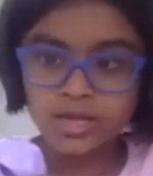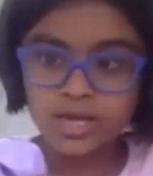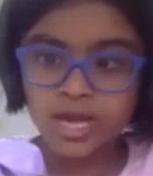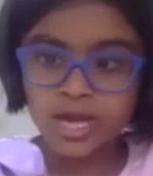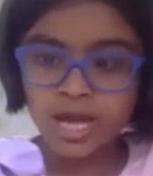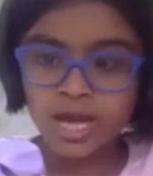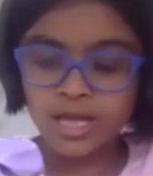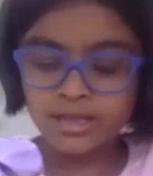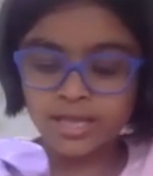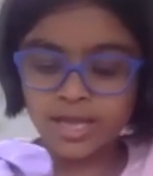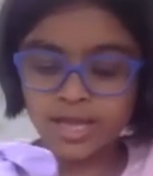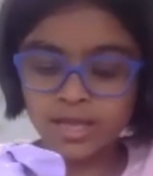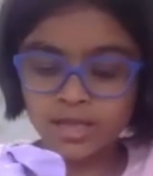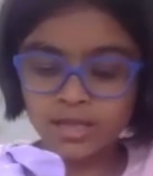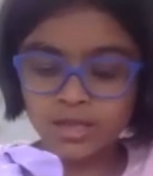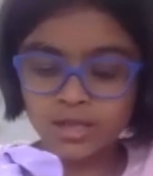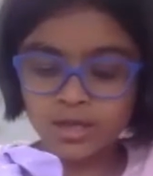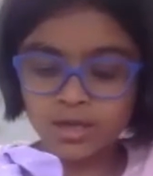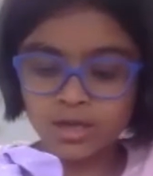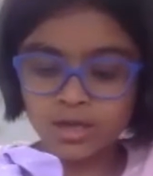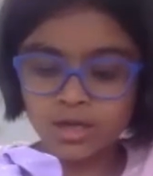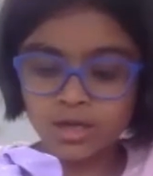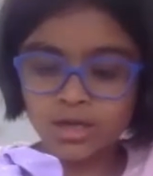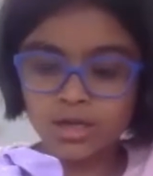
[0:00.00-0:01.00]
And then
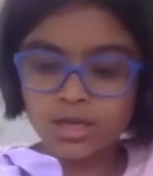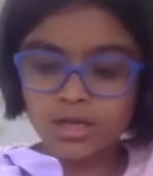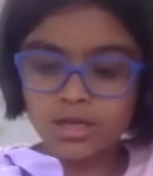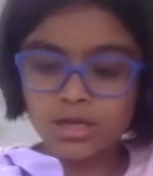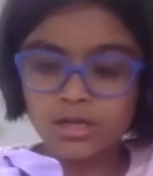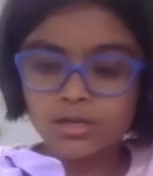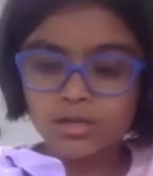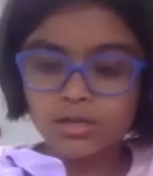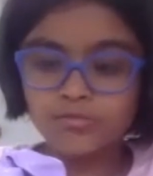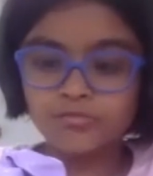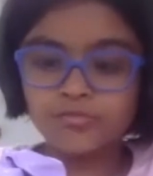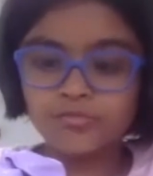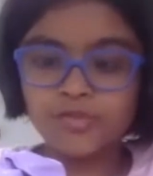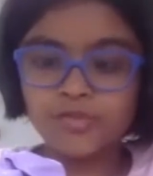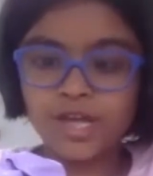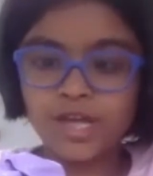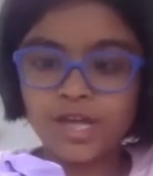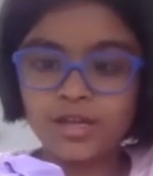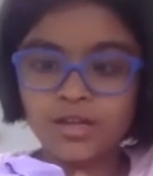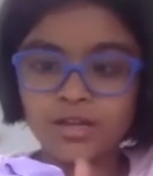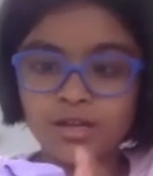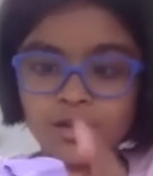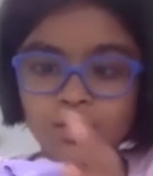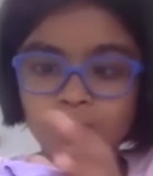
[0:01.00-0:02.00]
look
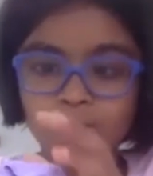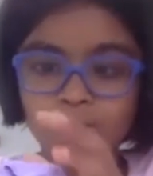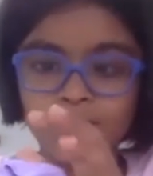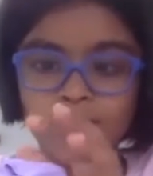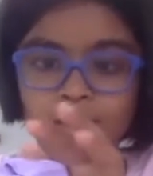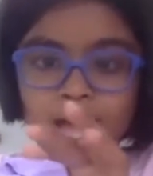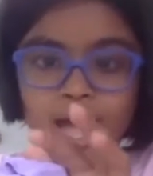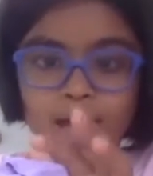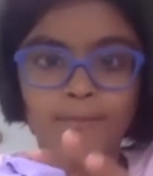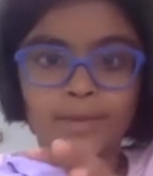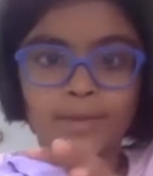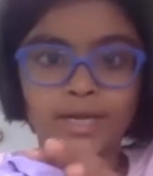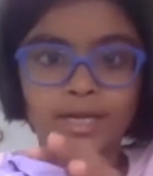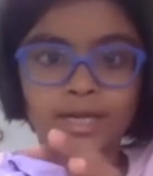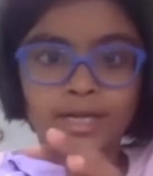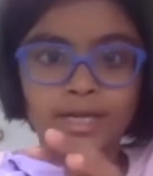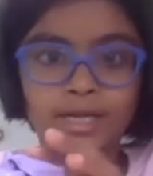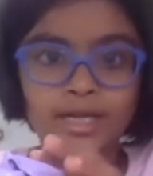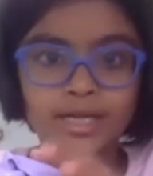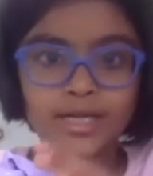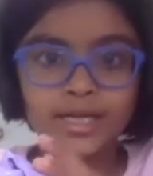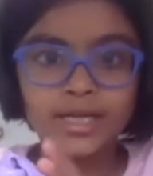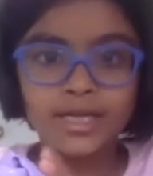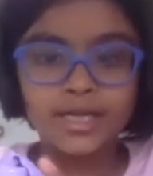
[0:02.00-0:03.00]
what happened.
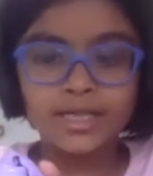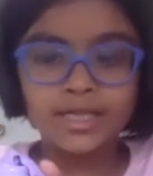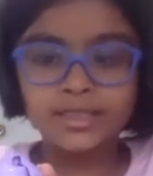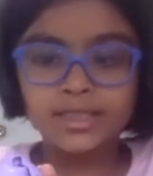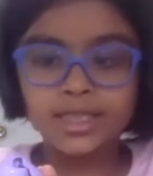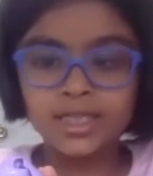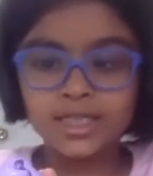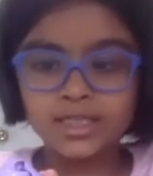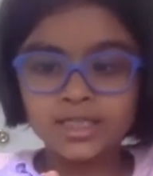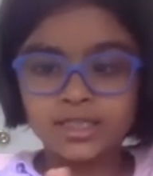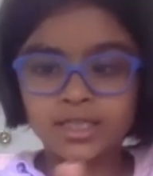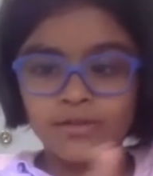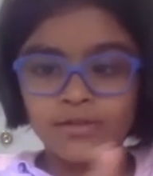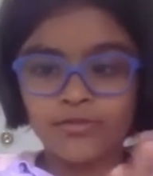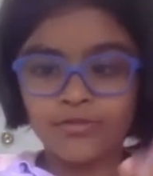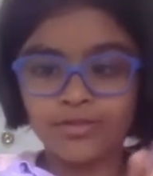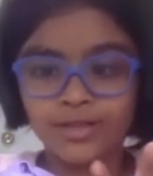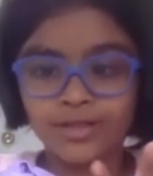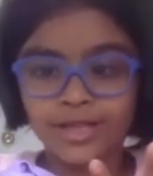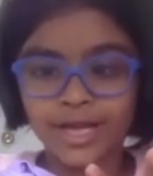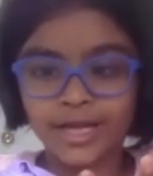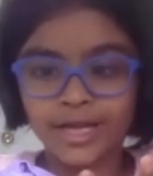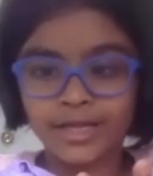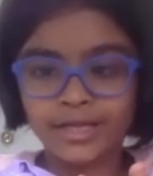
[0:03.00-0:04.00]
It just
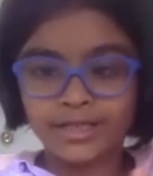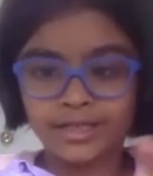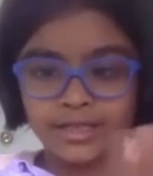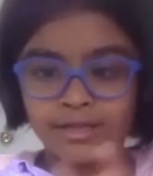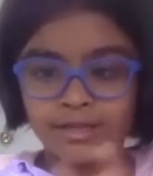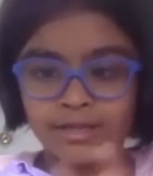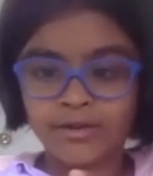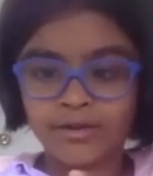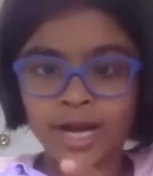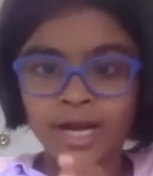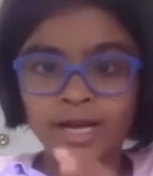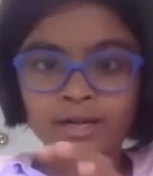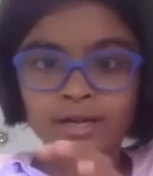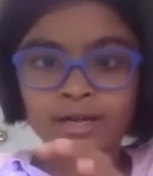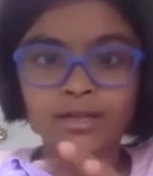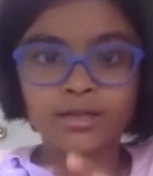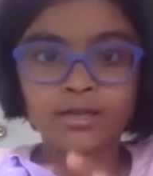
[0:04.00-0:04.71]
deflated, right?